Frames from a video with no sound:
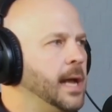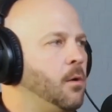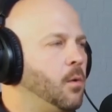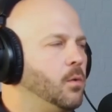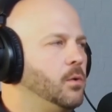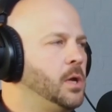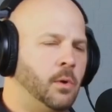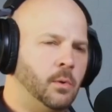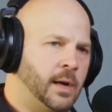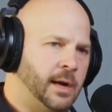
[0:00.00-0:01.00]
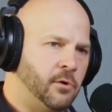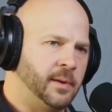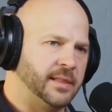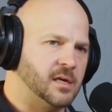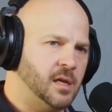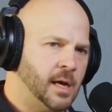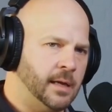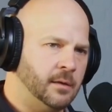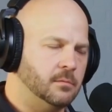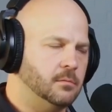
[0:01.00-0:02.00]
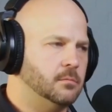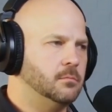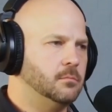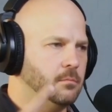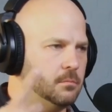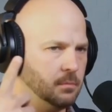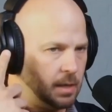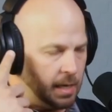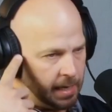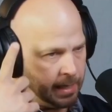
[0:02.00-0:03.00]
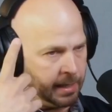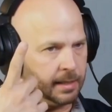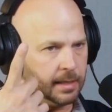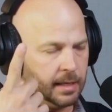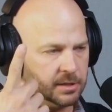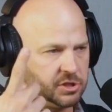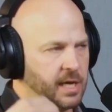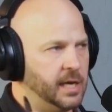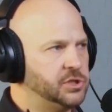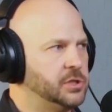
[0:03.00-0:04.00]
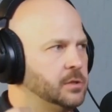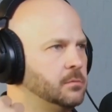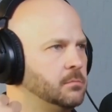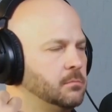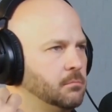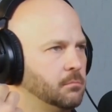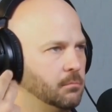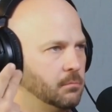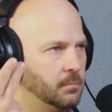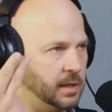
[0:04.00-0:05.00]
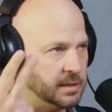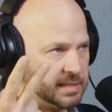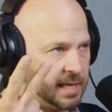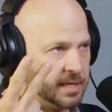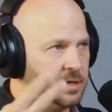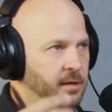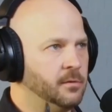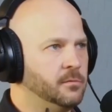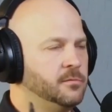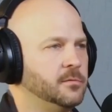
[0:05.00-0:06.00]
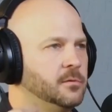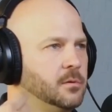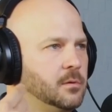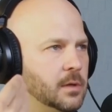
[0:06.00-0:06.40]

Now, knowing what I know about the client, high education, executive,